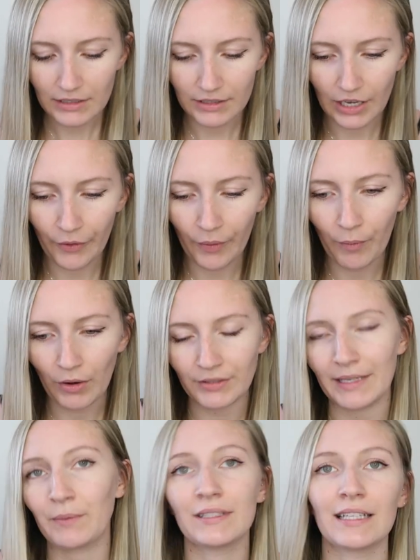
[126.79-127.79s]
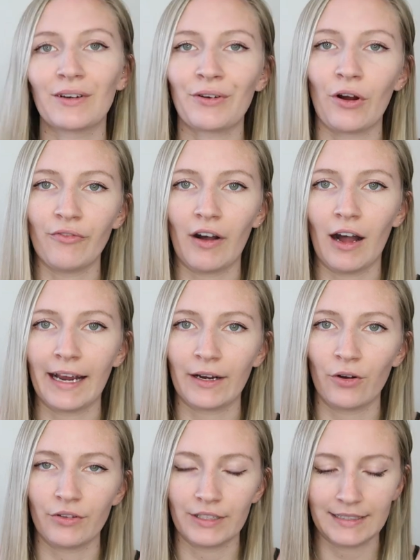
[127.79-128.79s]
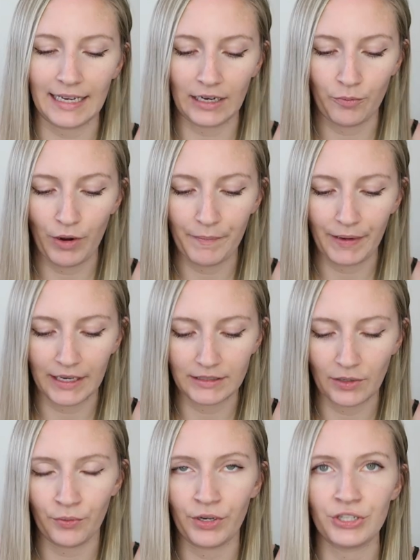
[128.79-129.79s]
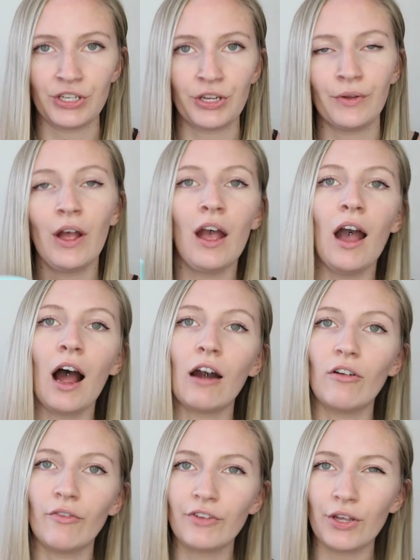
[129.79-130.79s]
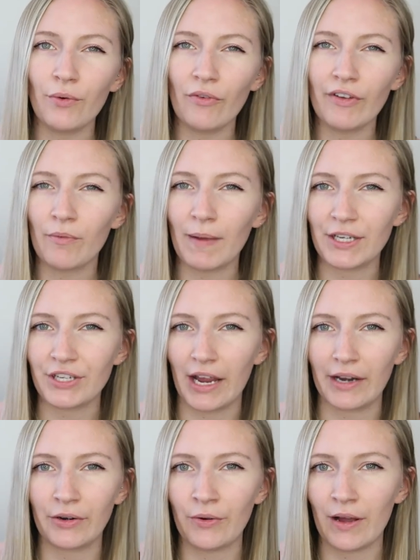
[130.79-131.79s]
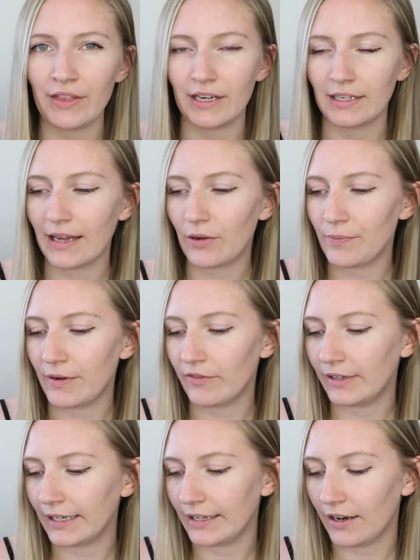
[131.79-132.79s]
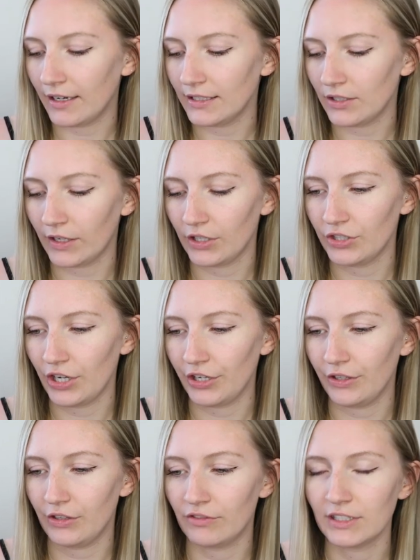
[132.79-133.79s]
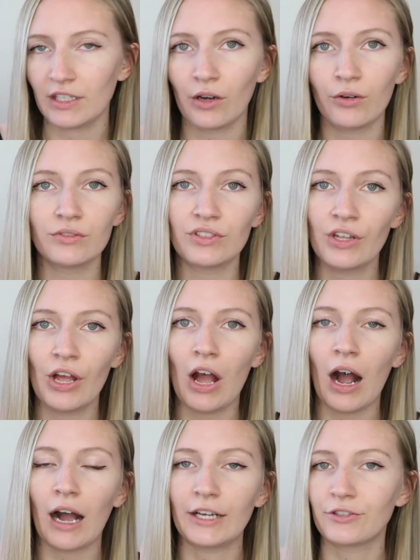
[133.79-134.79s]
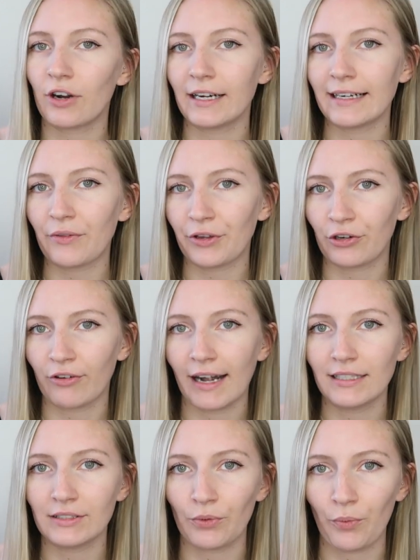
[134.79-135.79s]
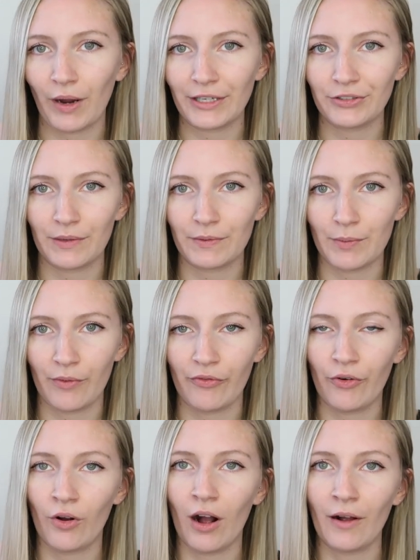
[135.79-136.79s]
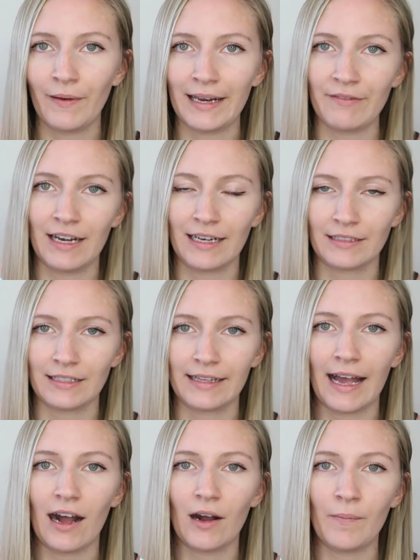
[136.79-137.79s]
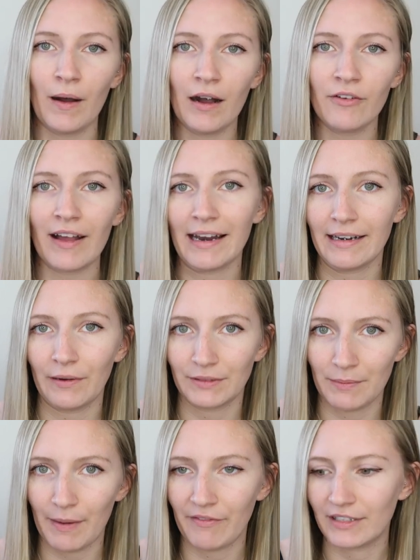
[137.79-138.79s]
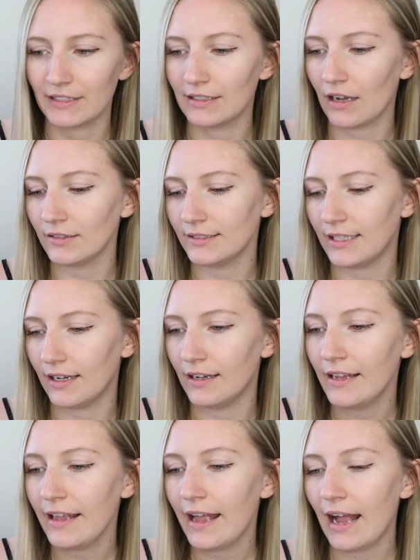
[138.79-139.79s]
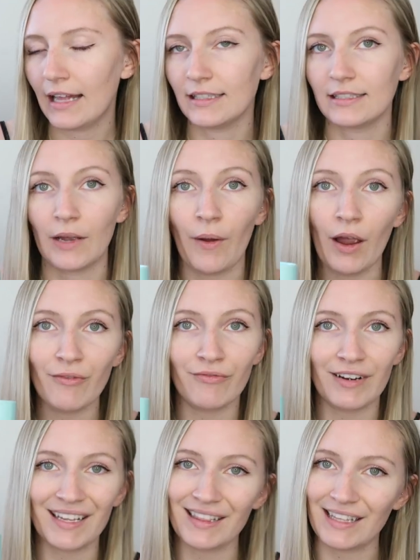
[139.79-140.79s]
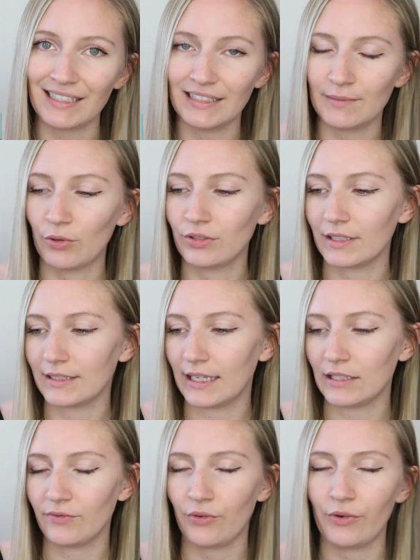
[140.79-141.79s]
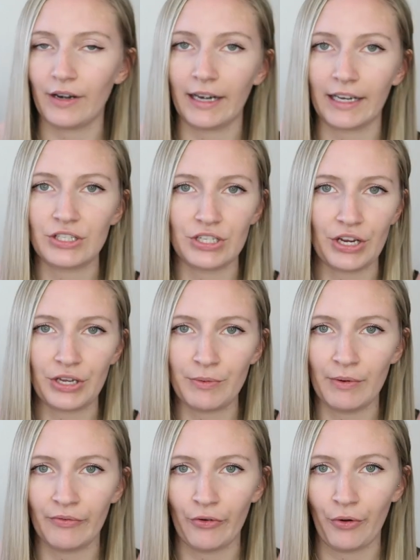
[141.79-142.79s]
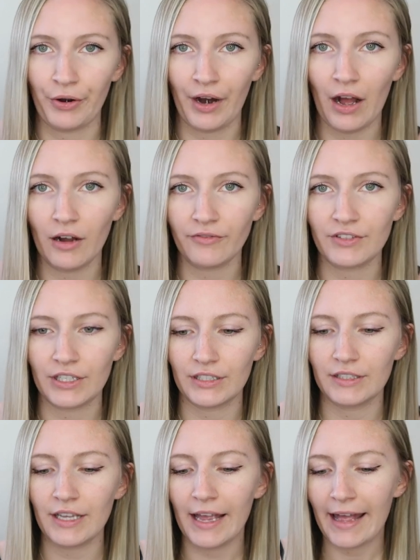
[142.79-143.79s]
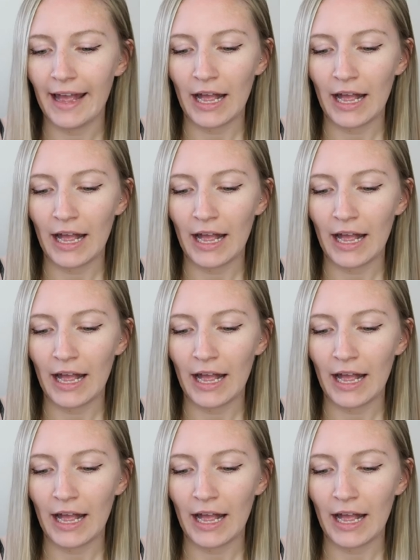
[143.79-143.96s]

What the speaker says: So whilst they were still on offer, I got the second one because I want to do a review of it on my channel. I think that that would be really nice so I can show you the results. I tried out the Crest white strips before. I'll leave a link to that above, and that was a bit of a disaster. And so hopefully this is more successful and I can show you before and afters.